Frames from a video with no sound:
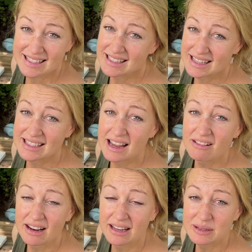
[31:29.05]
it does
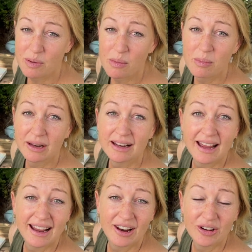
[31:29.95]
sound like it's probably an
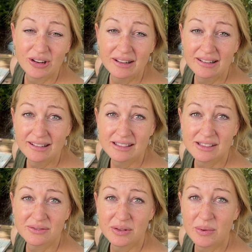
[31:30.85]
airlock
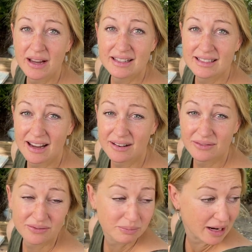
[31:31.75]
because of the way it's kind of
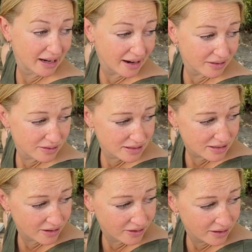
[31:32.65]
played out.
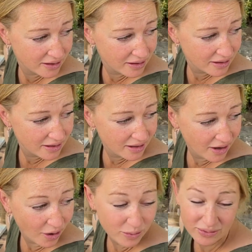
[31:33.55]
So
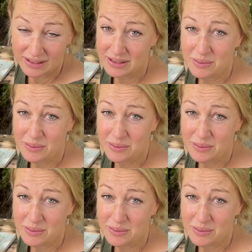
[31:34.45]
hopefully this